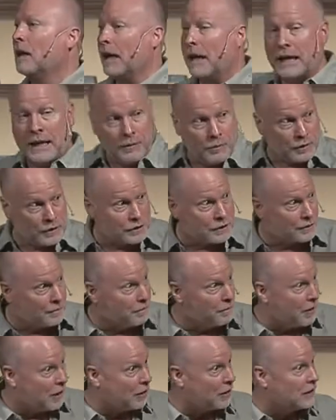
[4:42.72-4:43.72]
He was
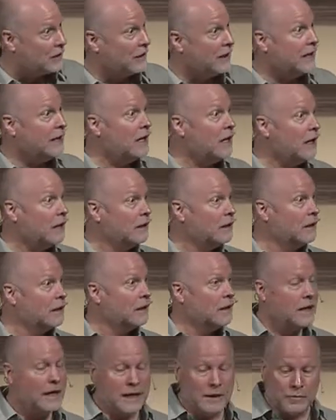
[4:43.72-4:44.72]
married to Leah,
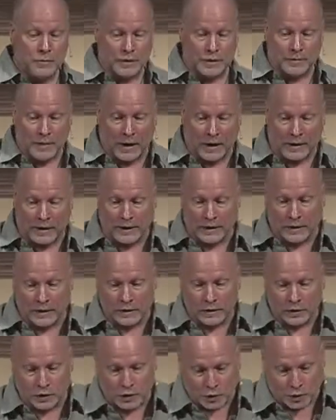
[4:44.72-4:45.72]
and he was married
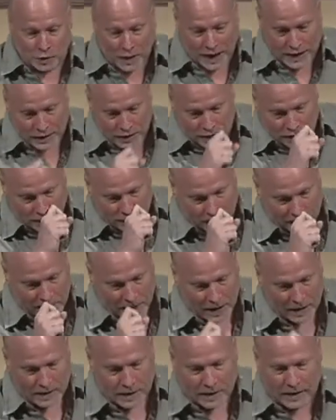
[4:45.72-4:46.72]
to Rachel.
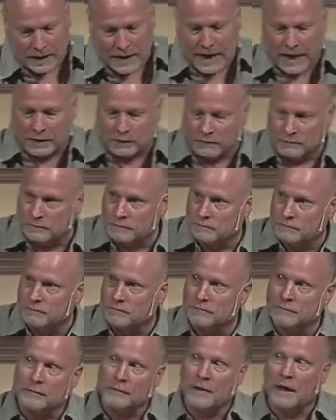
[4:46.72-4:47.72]
Now,
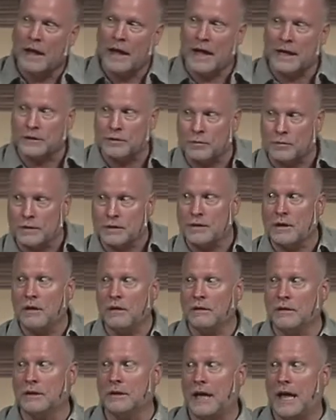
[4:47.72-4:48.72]
as a
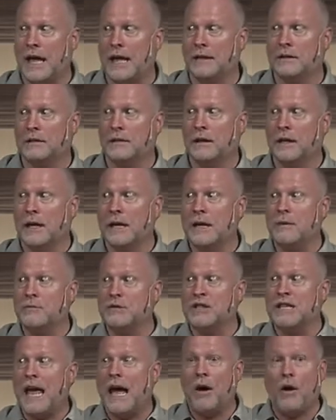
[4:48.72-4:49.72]
result of that, he
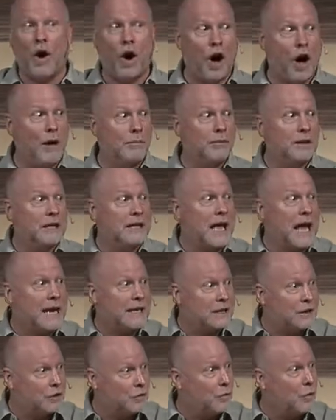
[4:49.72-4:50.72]
was now
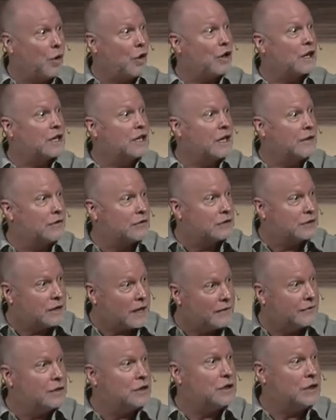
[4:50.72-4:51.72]
obligated to work another
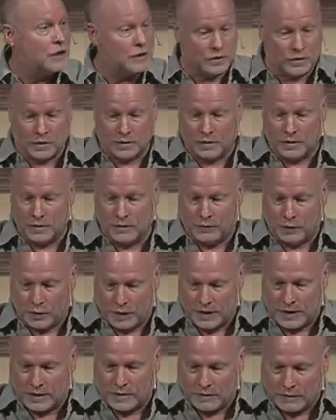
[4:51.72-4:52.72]
7 years
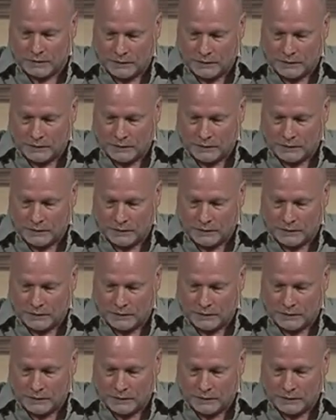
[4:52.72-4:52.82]
for his